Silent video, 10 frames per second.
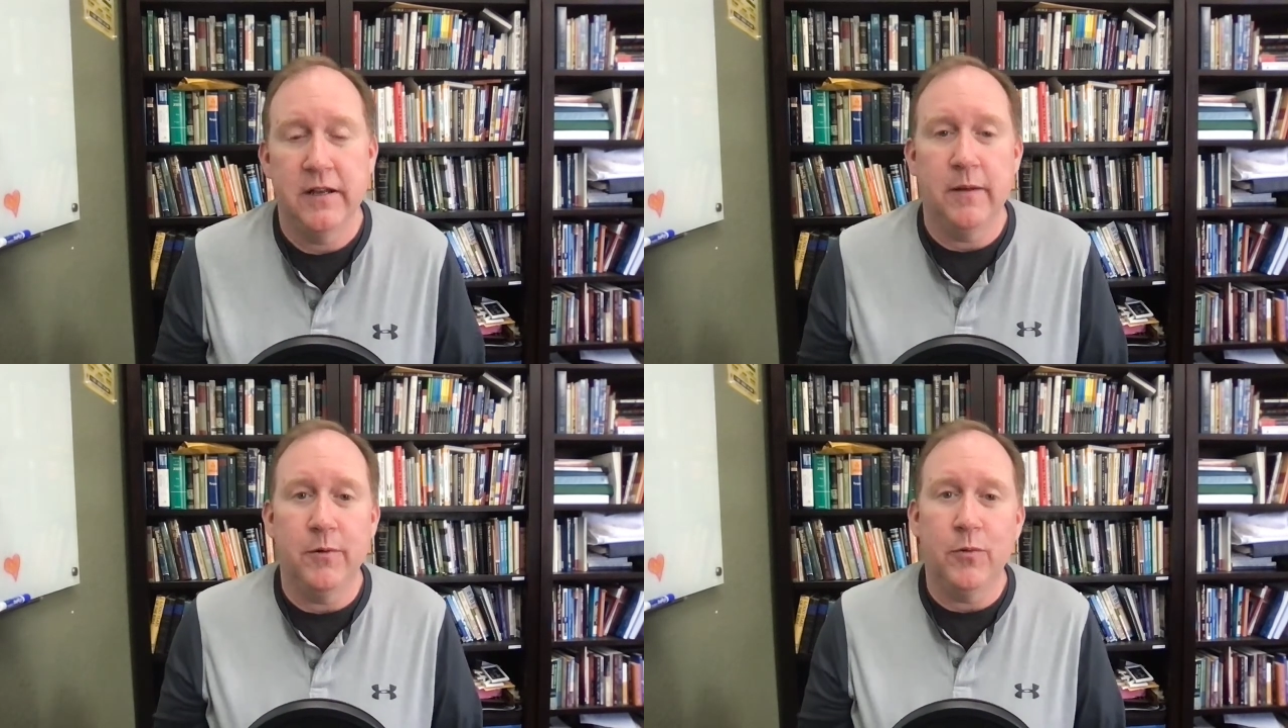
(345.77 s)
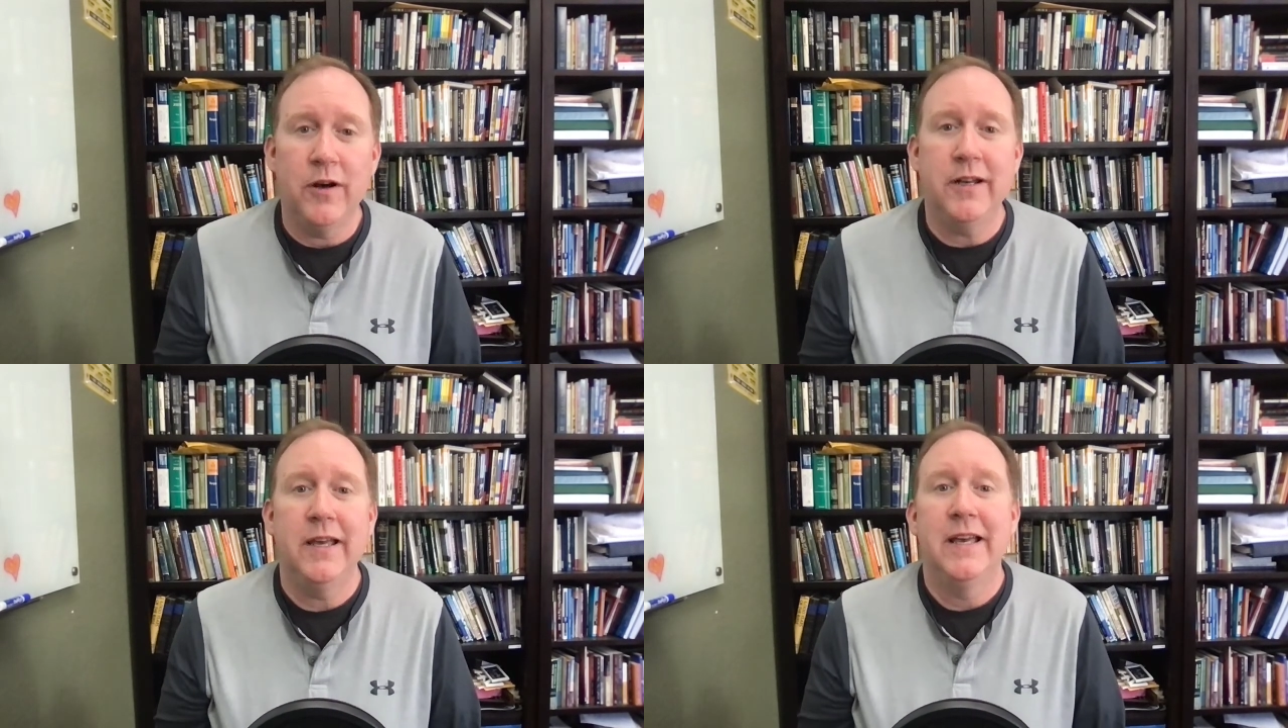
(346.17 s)
Number
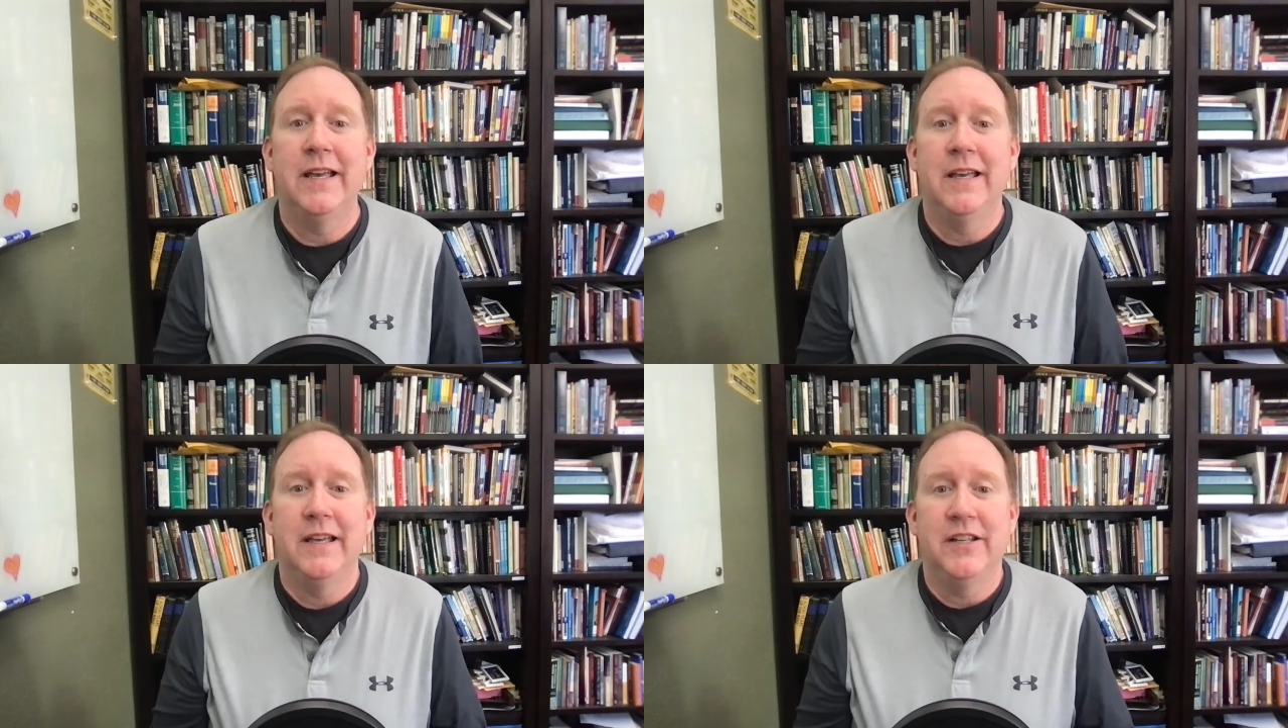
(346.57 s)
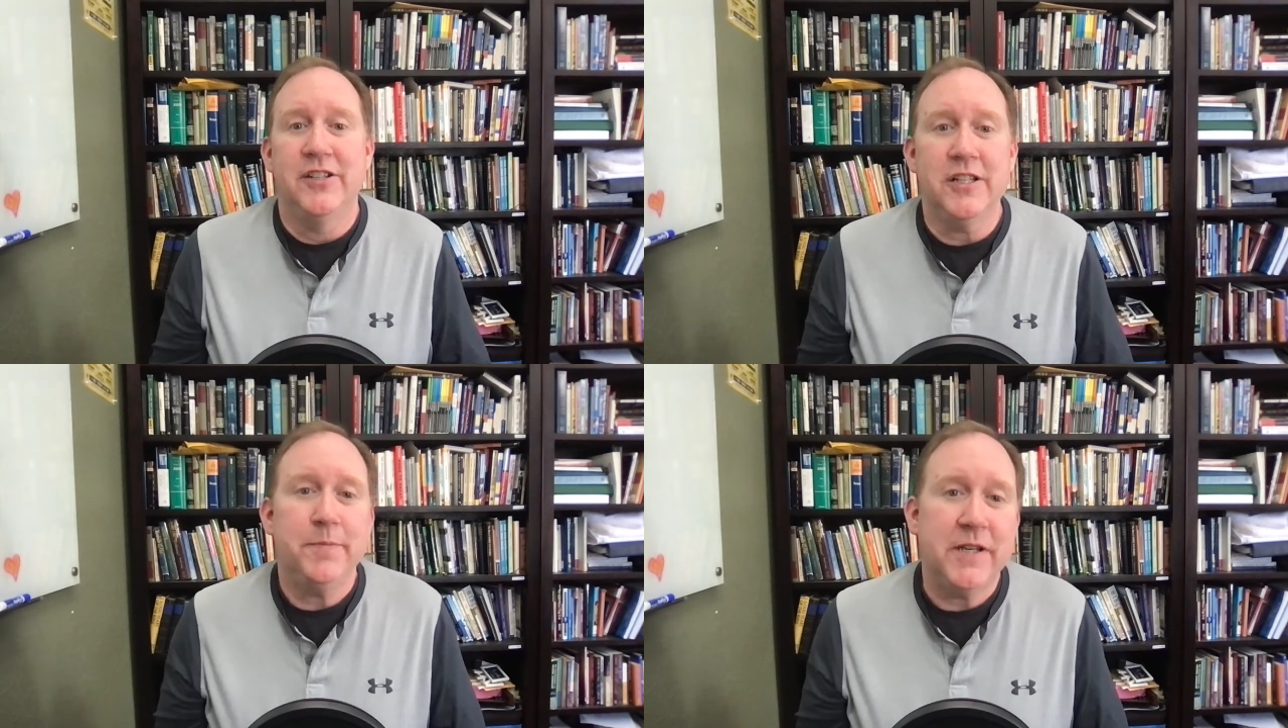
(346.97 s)
one,
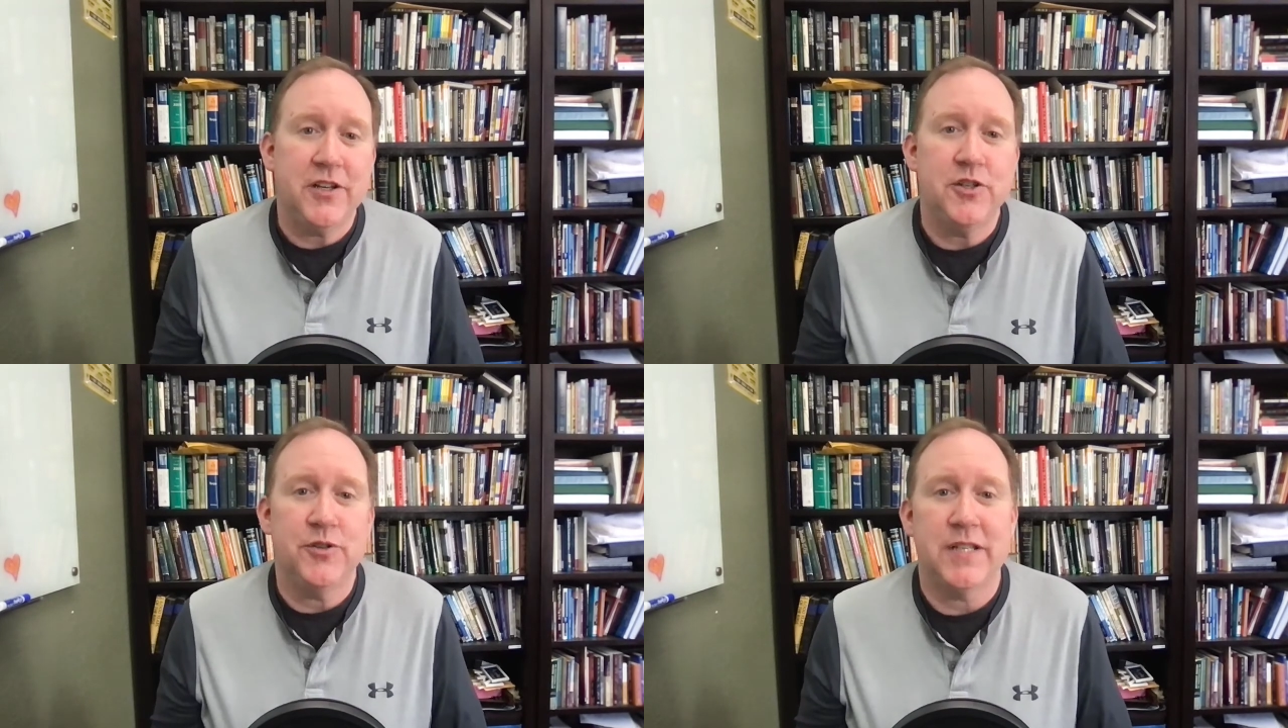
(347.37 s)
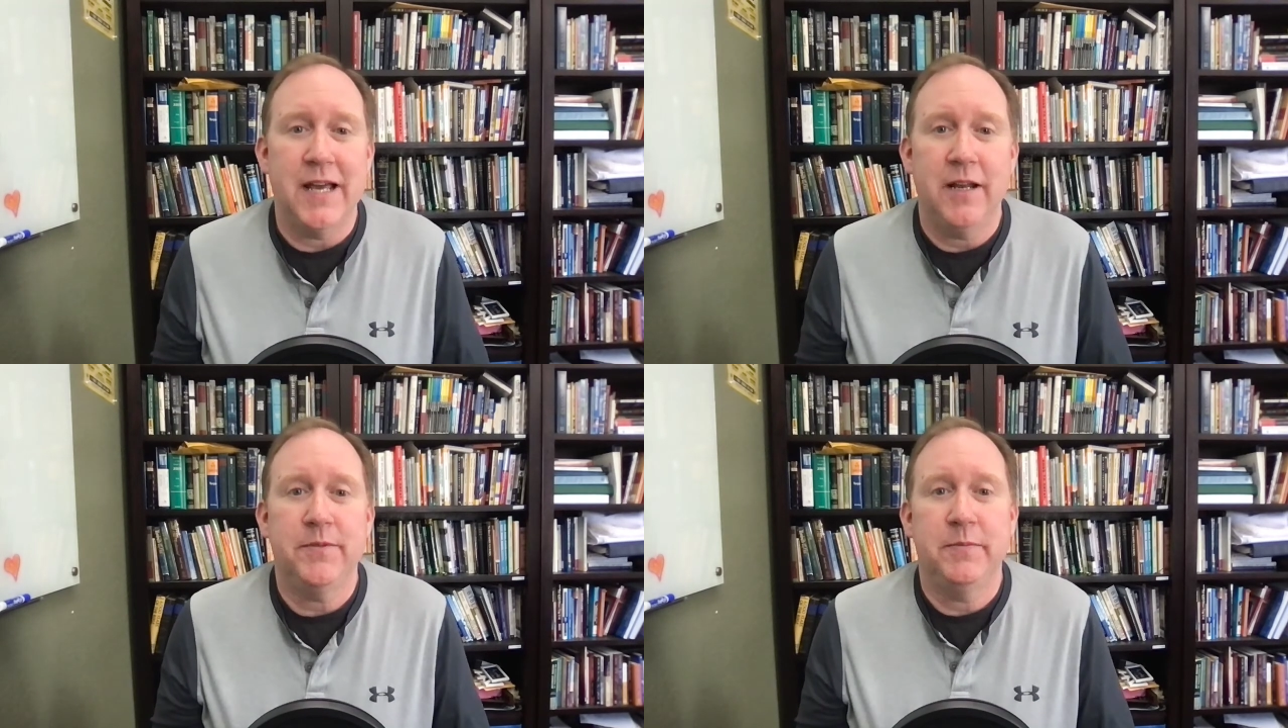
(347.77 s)
just because you
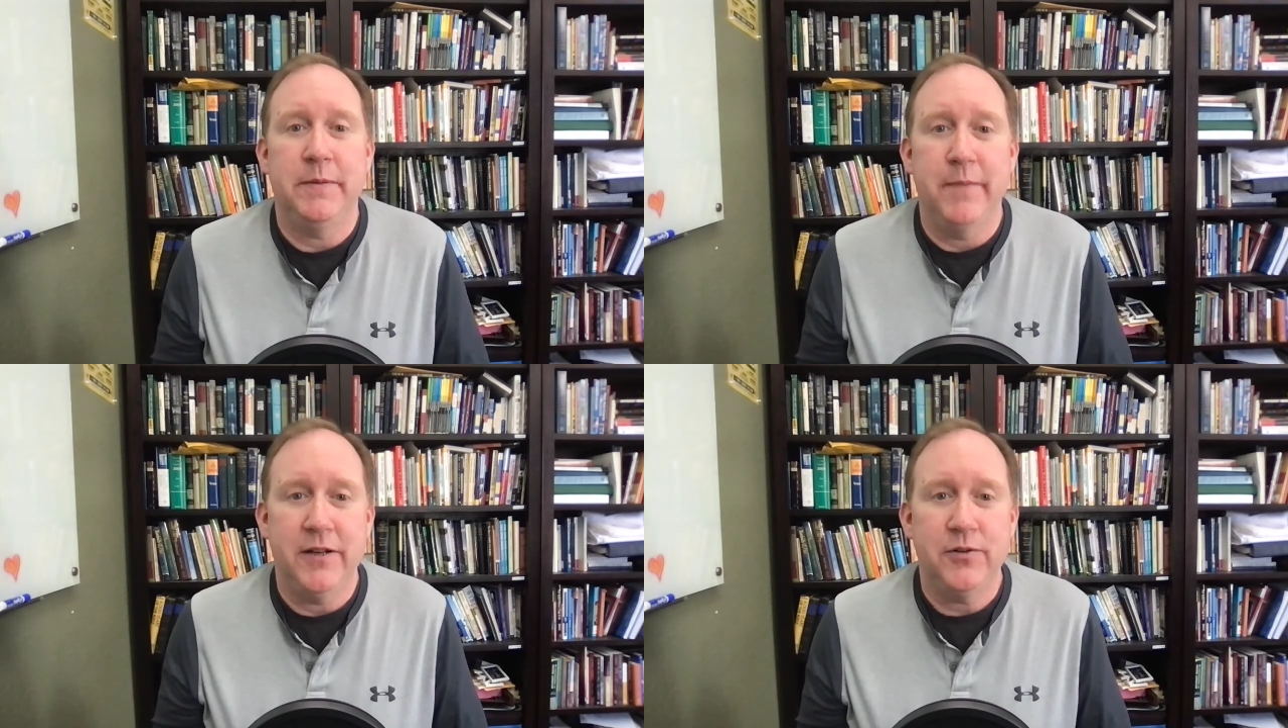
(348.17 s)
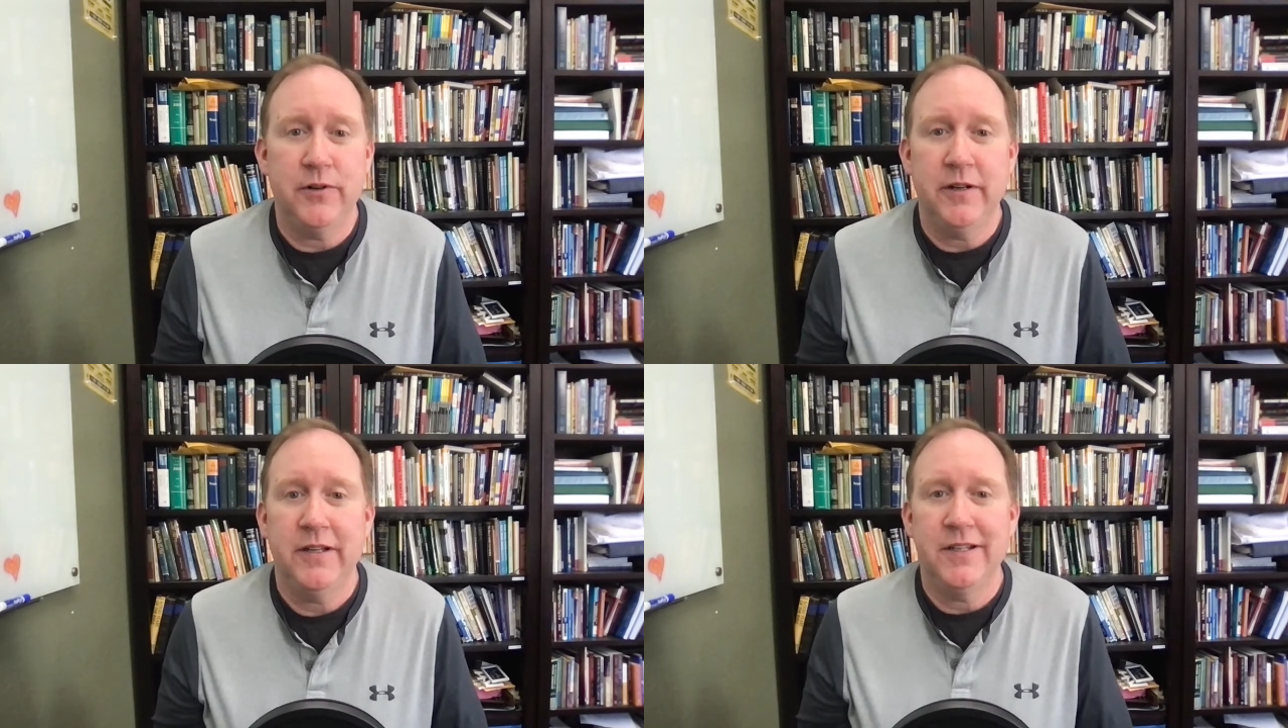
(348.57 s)
sign up to be mentored